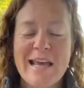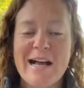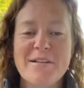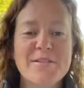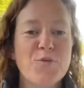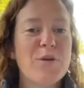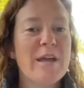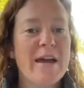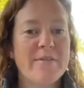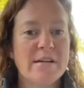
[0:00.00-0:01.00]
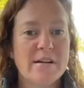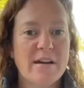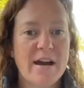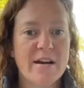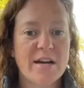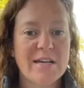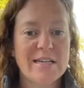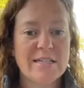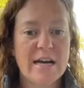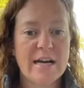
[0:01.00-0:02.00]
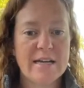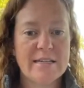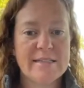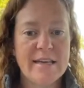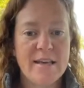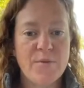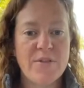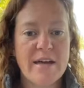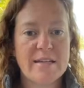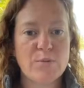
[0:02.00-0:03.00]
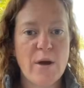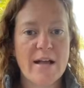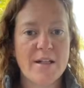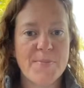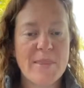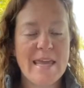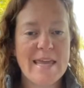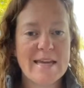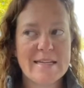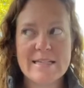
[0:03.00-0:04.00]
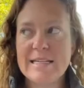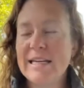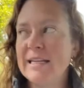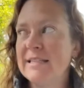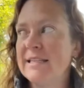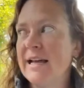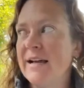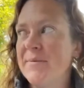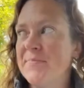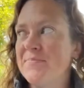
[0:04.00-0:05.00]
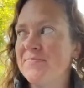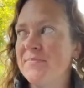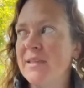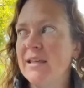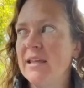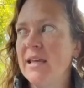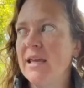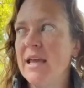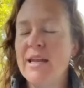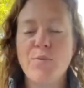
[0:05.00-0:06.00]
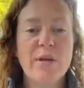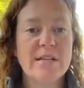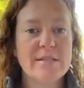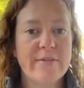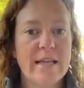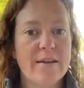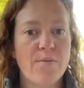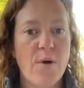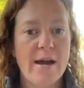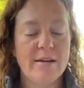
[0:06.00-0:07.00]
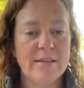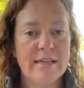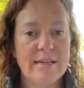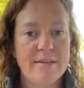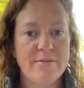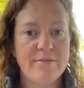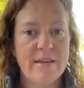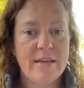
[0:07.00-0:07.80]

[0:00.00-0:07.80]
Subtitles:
Also, we have our guardian dogs with that as well, and it's and we also have a lot of wildlife,